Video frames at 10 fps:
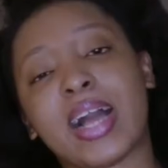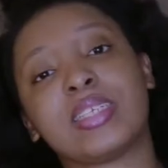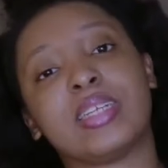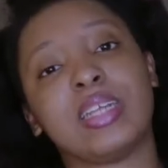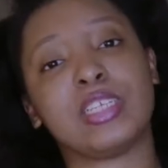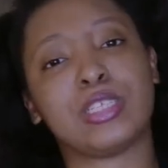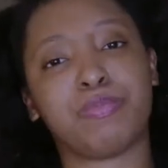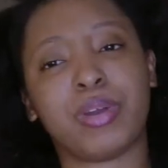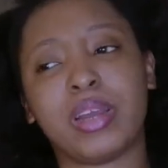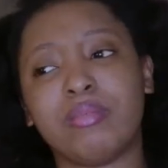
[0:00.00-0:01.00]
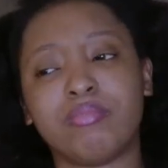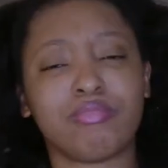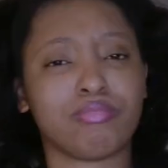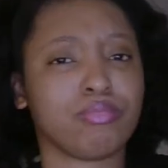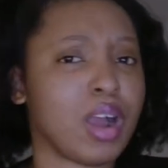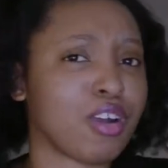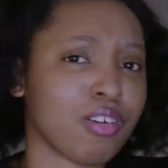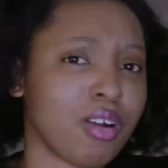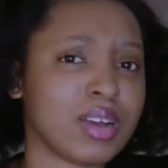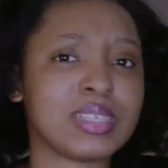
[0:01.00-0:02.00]
actually spread
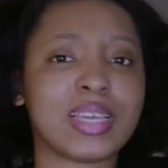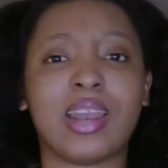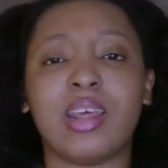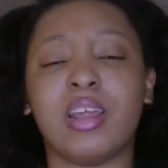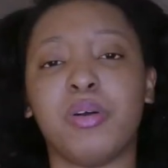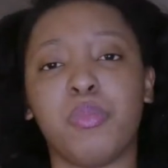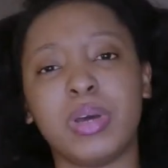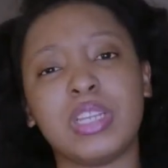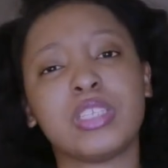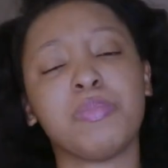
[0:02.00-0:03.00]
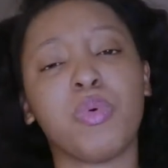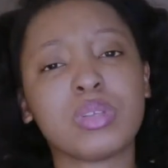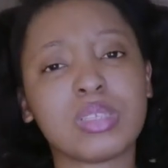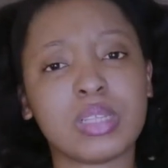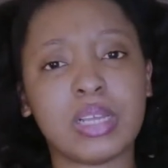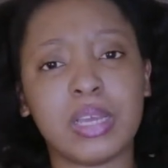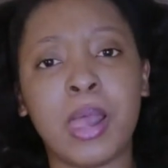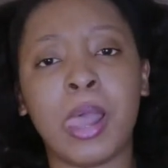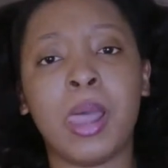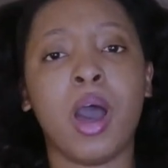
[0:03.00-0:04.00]
across Canada, but it's mostly
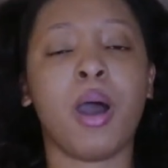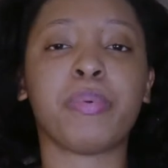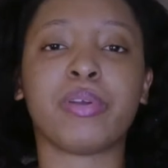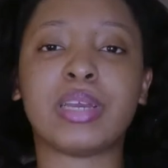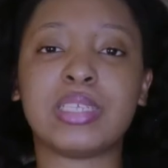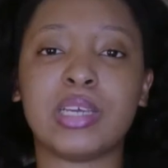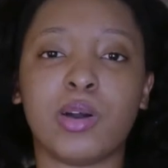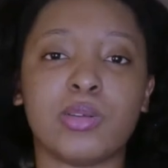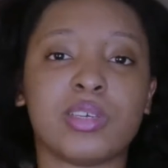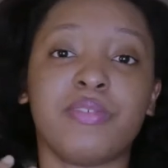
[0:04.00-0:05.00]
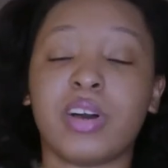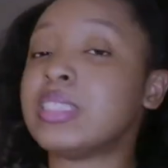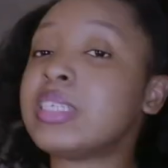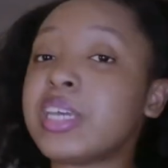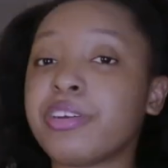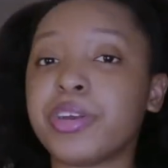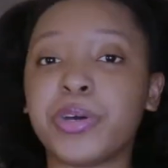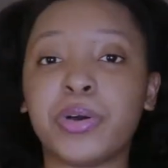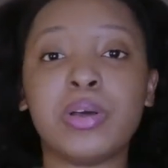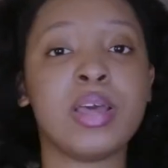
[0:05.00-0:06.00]
operating out of
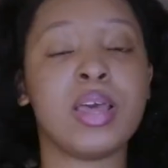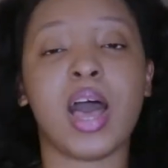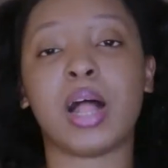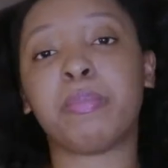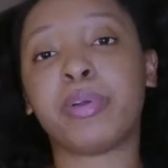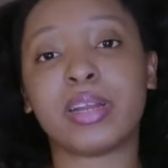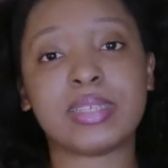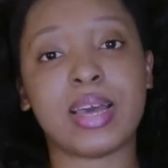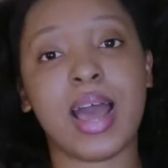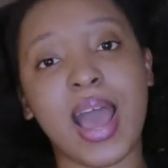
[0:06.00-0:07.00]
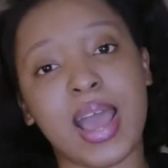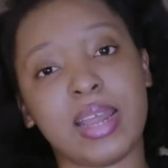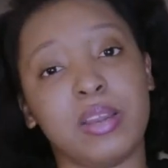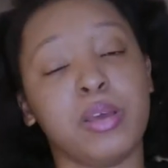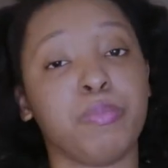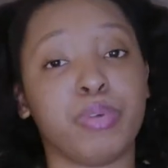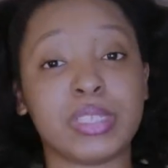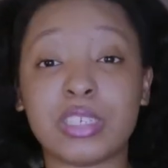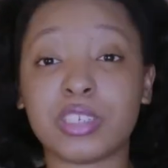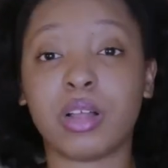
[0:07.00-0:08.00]
Ontario, Alberta, and
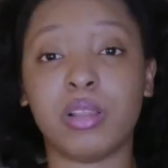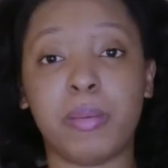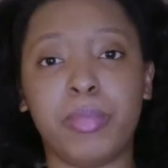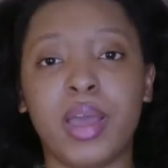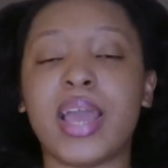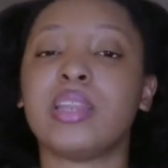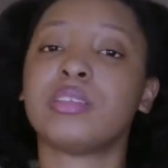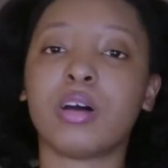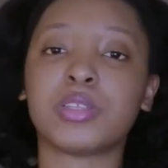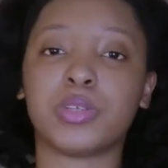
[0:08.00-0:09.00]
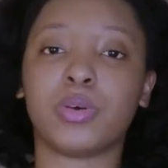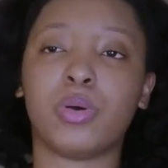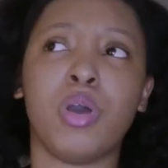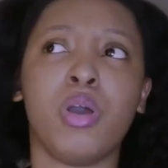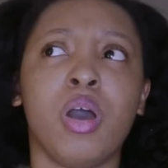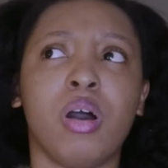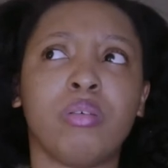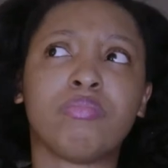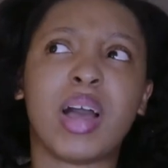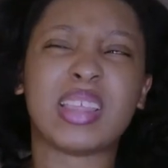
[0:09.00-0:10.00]
British Columbia, and it's also,
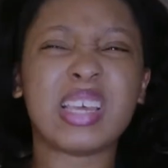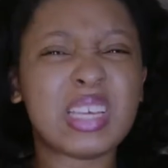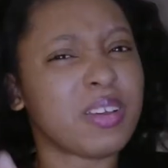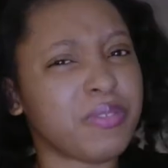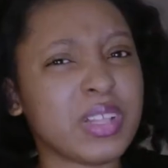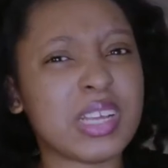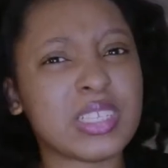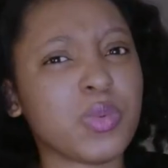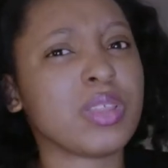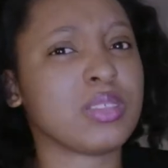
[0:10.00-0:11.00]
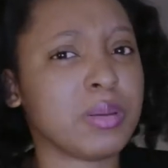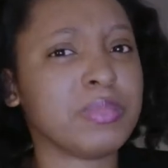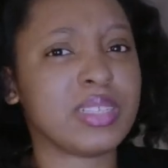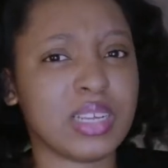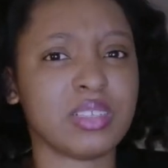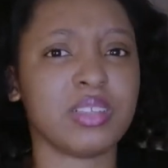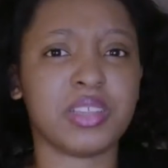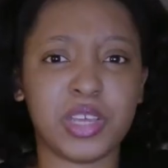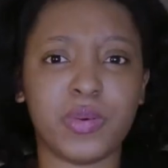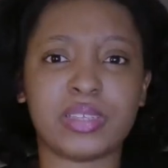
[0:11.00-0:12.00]
I think it's affiliated with some states in
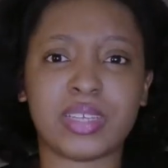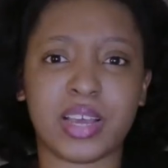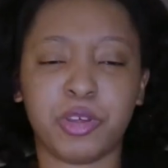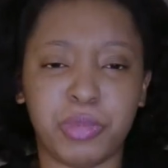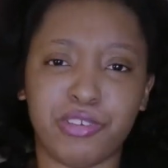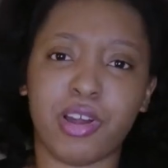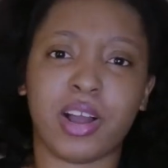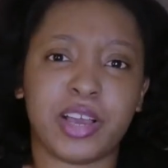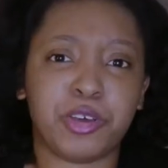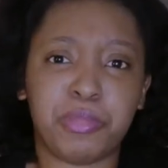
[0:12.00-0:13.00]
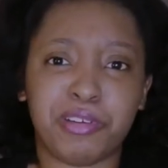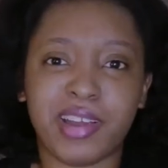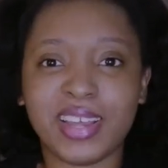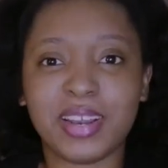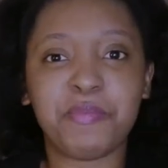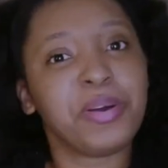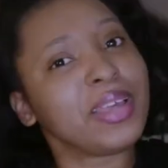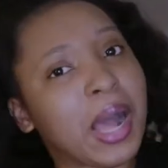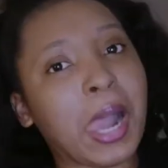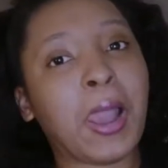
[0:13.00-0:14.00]
the US. I could be wrong, I could be right,
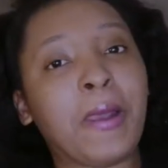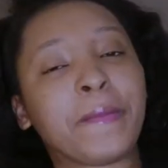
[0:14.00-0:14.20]
but yeah.